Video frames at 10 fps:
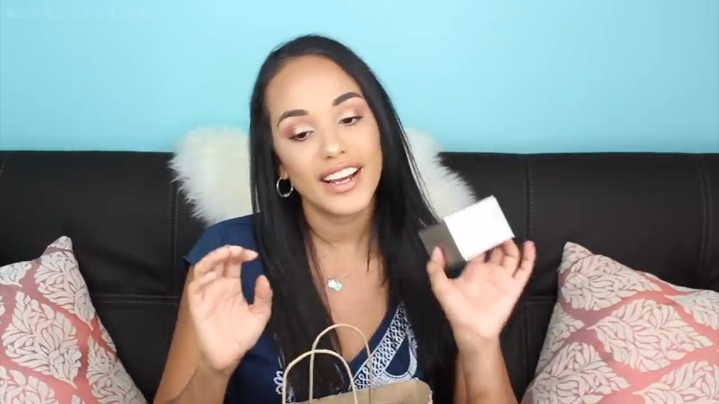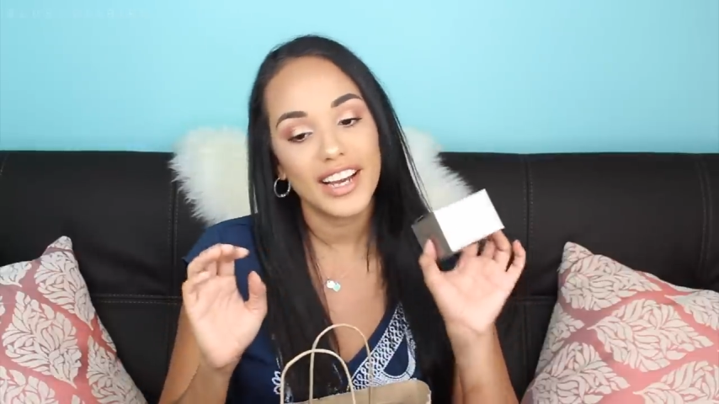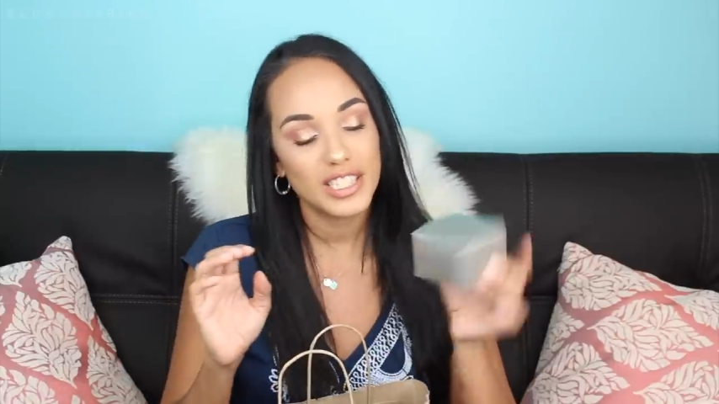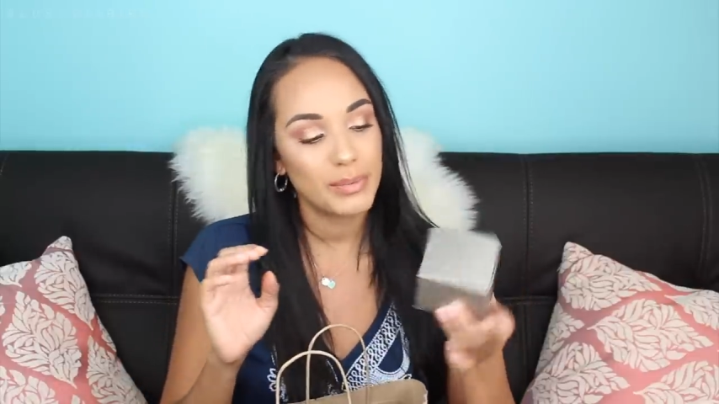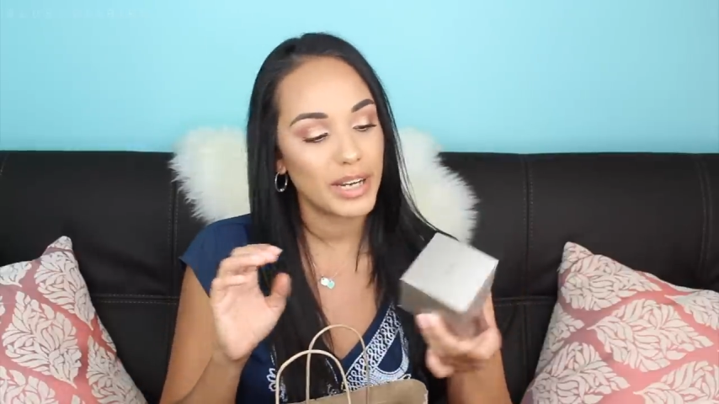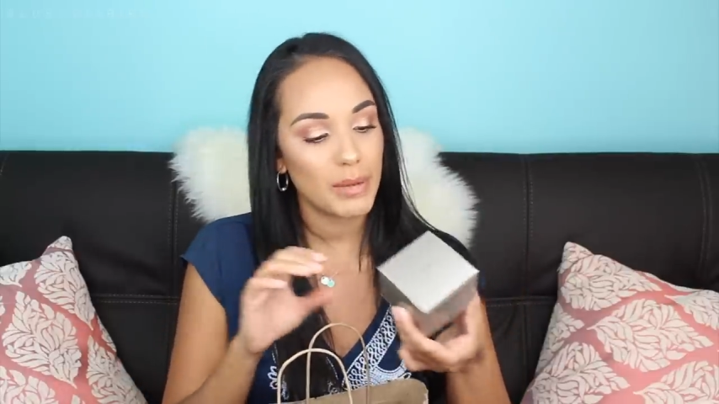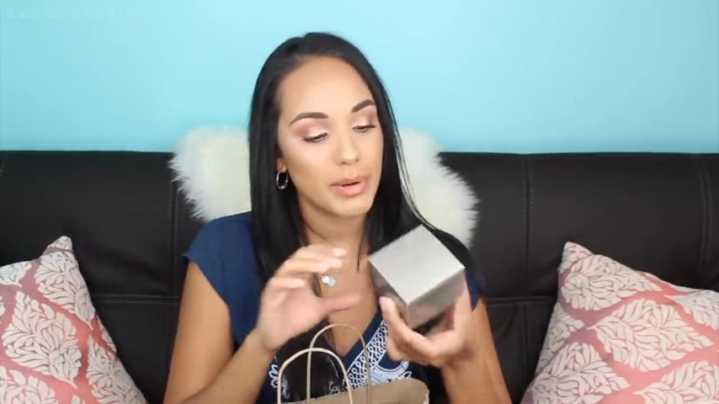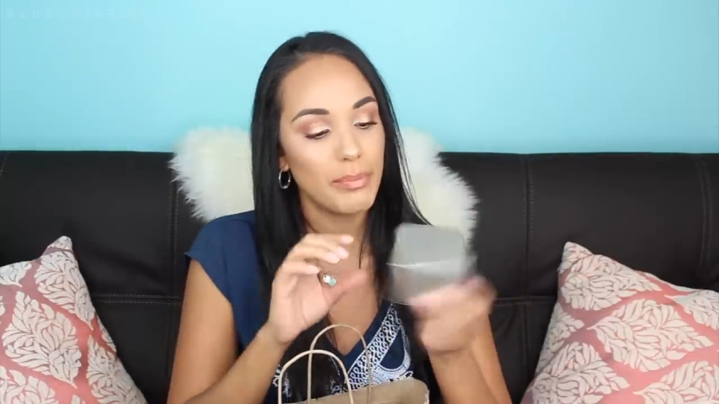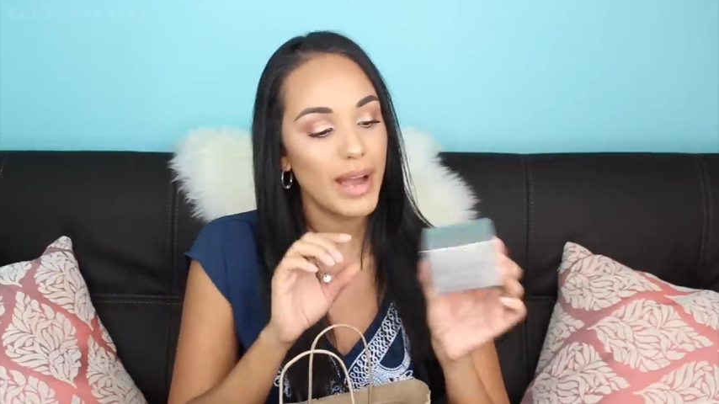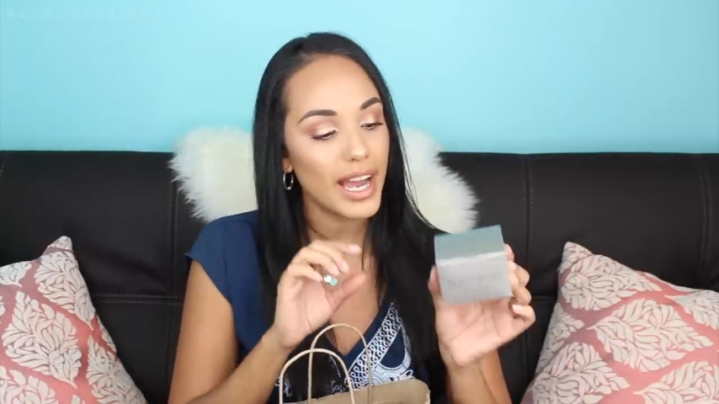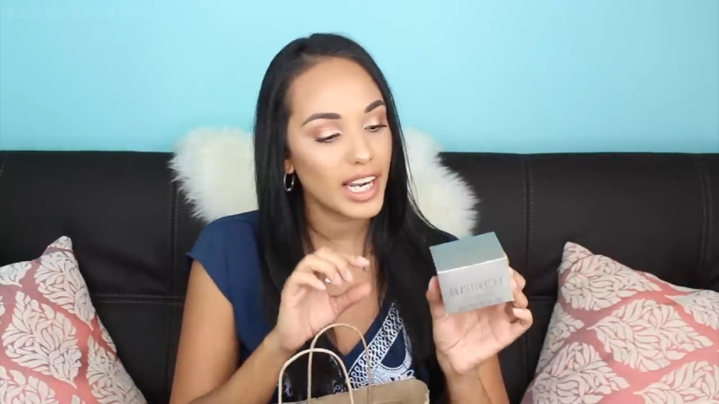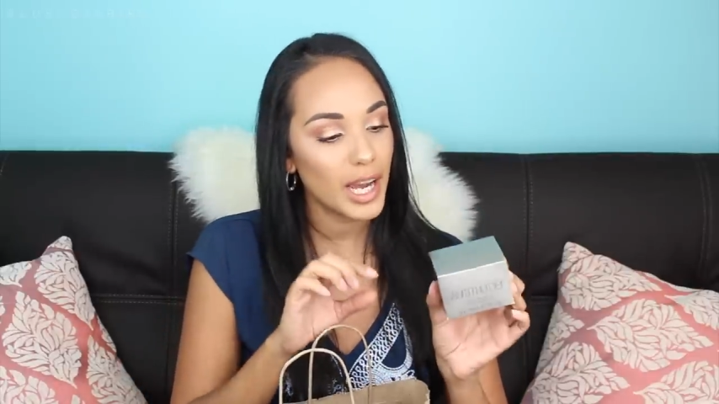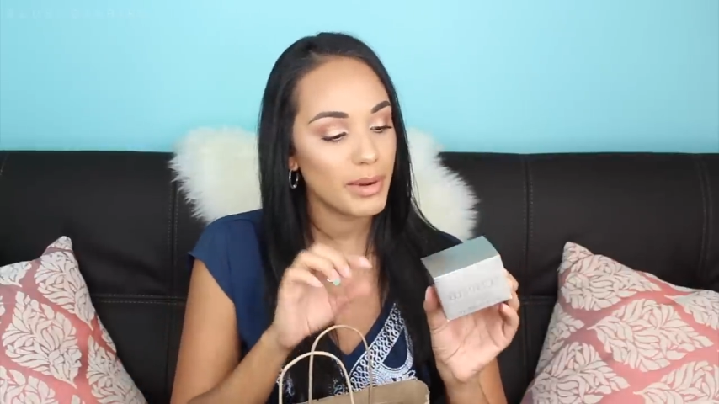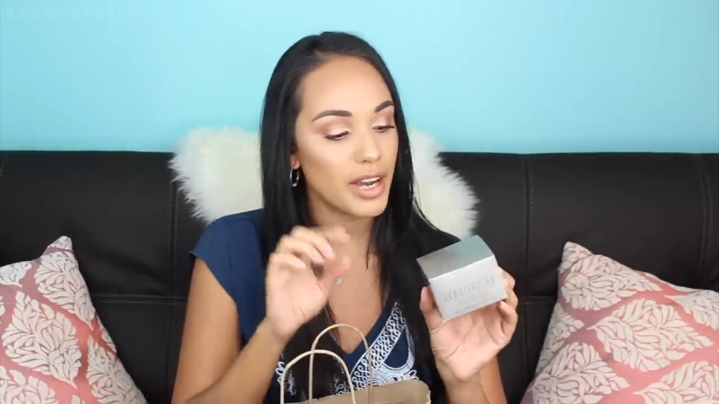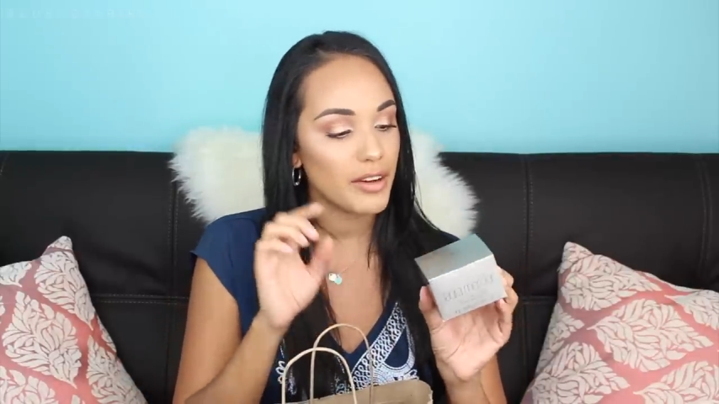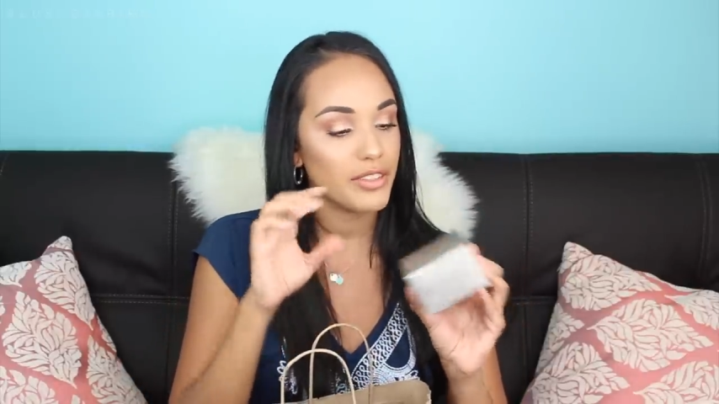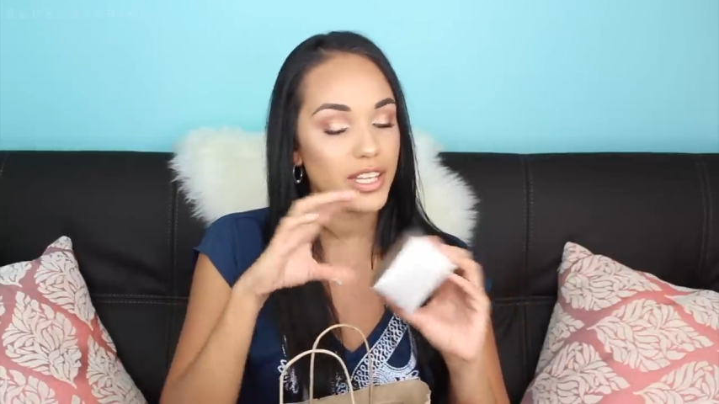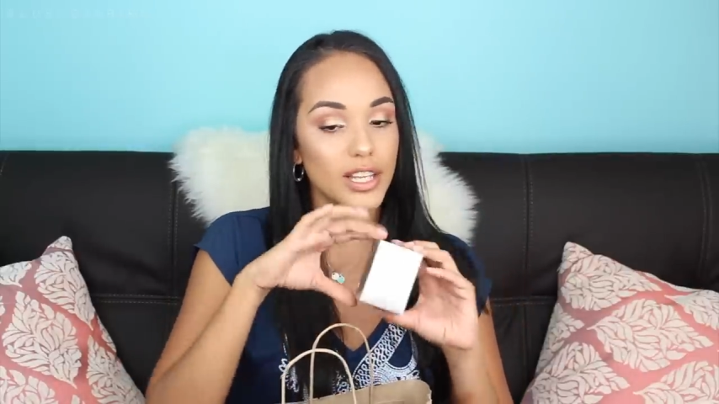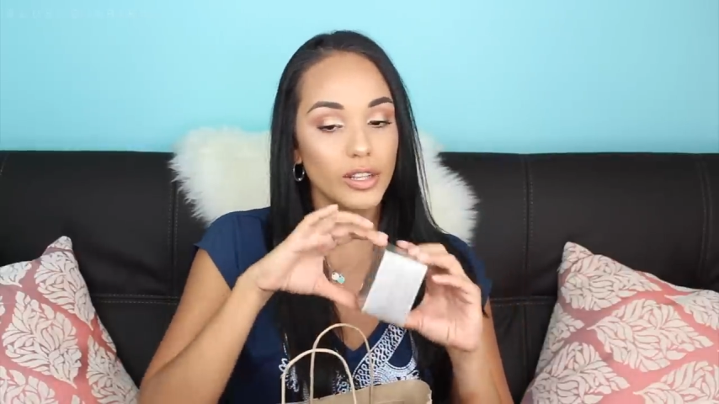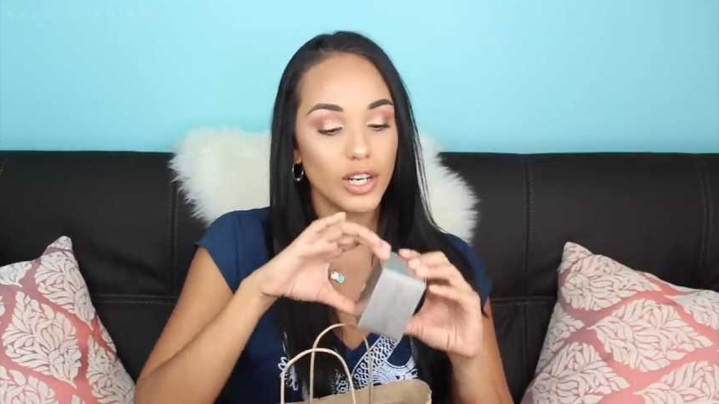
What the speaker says: I had to pick up a backup of the